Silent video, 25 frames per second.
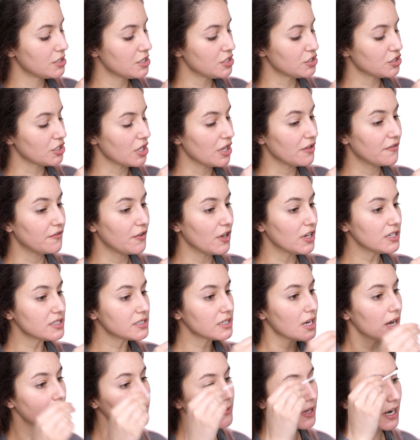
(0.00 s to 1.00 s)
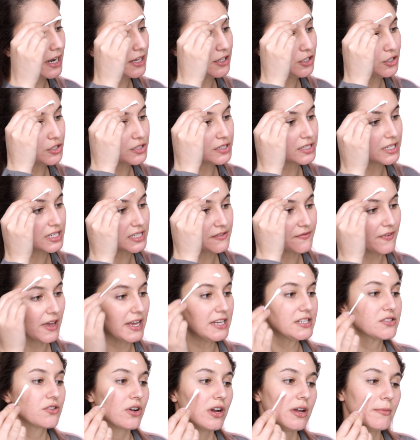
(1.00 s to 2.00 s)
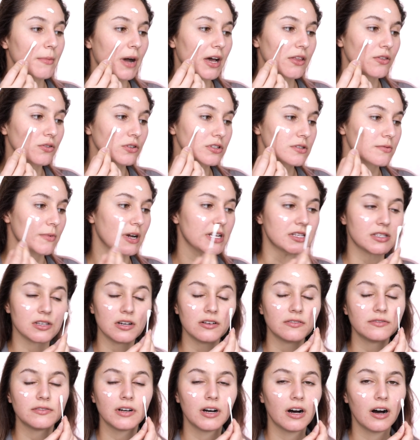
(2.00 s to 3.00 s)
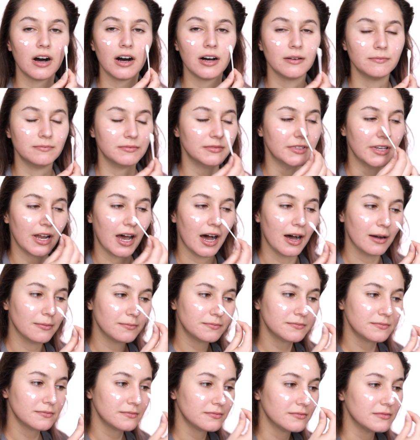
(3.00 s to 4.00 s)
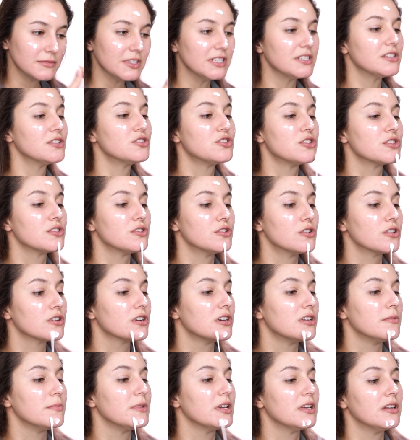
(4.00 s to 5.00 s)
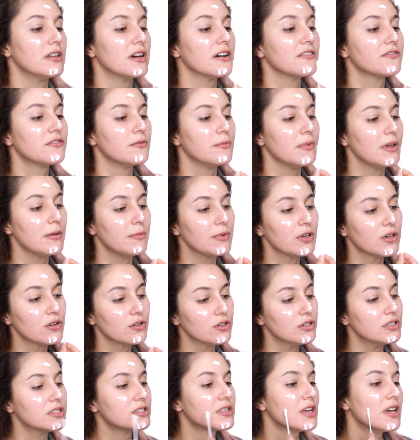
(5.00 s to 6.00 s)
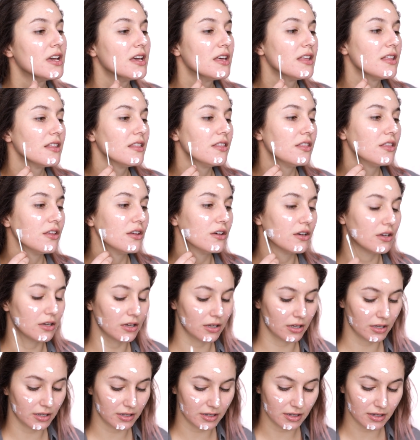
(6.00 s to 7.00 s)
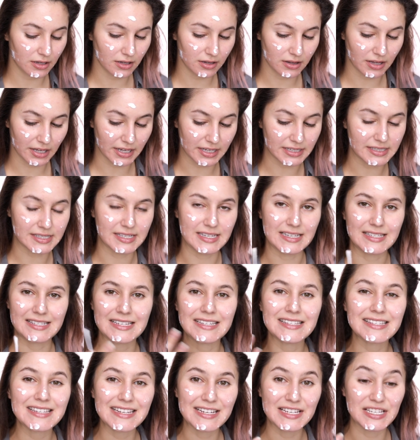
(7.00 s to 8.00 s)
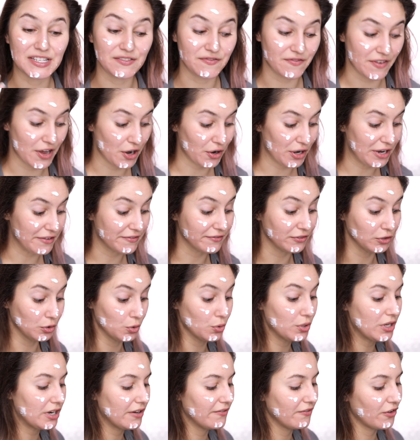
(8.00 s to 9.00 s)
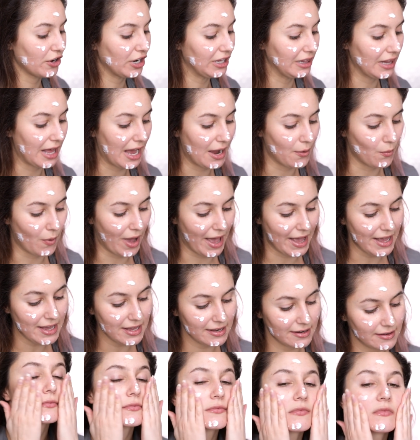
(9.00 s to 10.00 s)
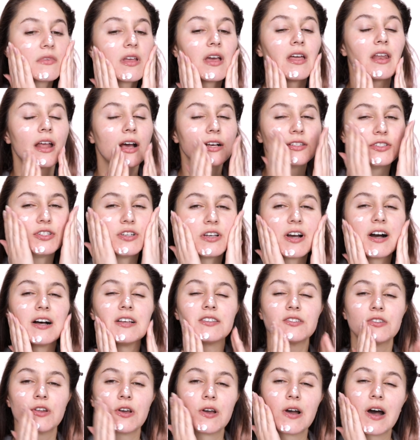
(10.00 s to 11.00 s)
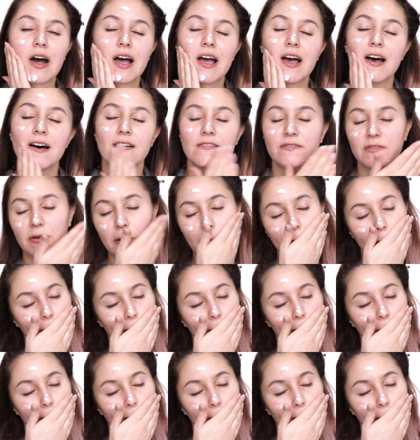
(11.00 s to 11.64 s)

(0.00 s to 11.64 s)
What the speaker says: So the first time that I used this face cream, I thought to myself, oh no, this is just not gonna be enough for me because the consistency is very fluid and very lightweight. And as you guys know, I have